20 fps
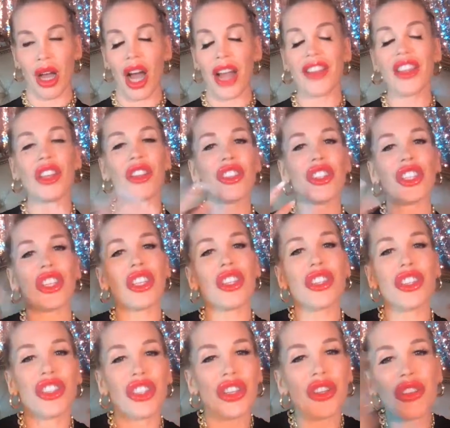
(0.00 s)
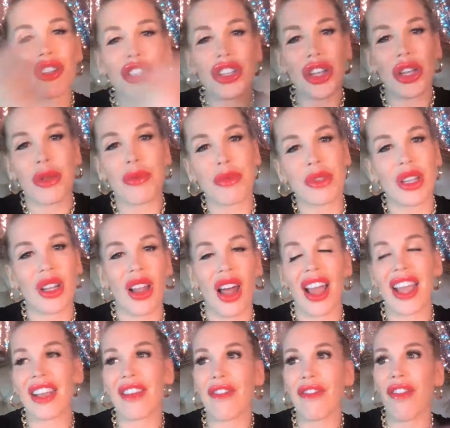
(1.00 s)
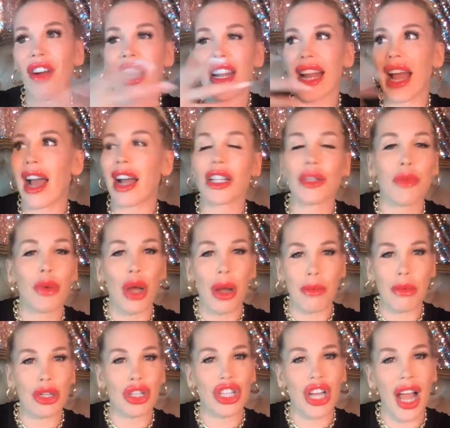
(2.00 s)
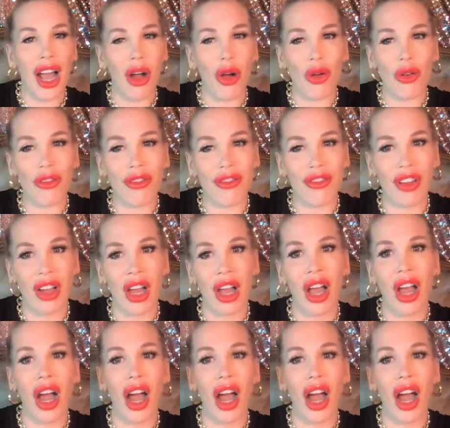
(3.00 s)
I used to use YouTube to like find out how to put up a shelf.